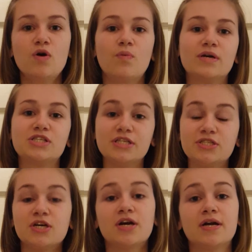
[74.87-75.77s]
which in
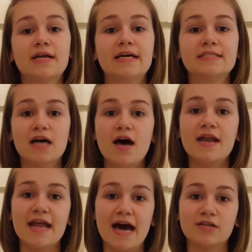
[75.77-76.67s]
turn is
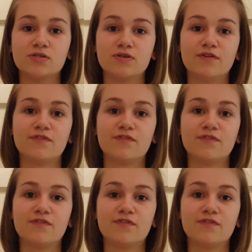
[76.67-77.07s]
unnatural